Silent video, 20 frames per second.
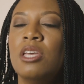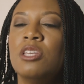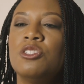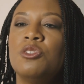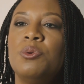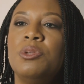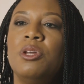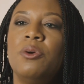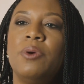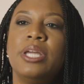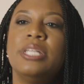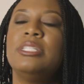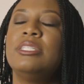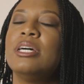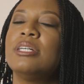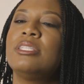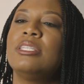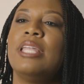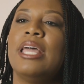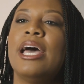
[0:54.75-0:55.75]
So we know it
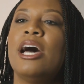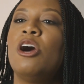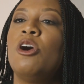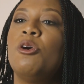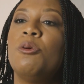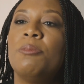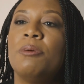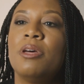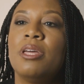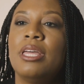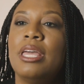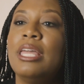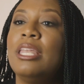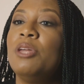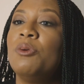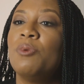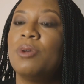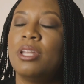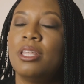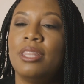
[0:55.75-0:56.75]
doesn't help
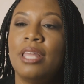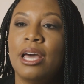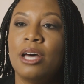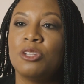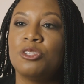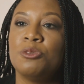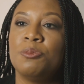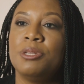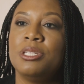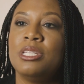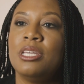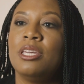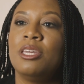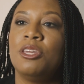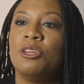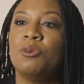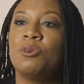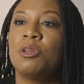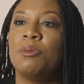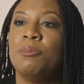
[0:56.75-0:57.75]
anyone in the
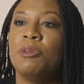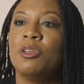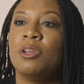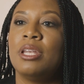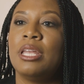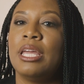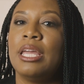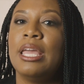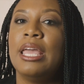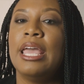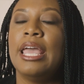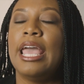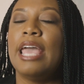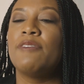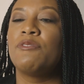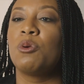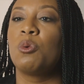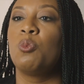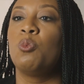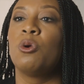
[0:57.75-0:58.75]
LGBTQ community
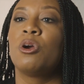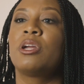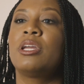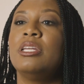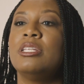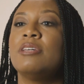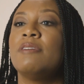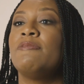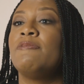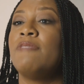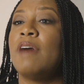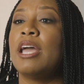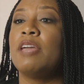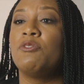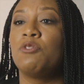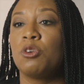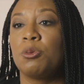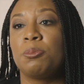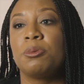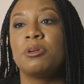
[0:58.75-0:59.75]
if we're working to fight for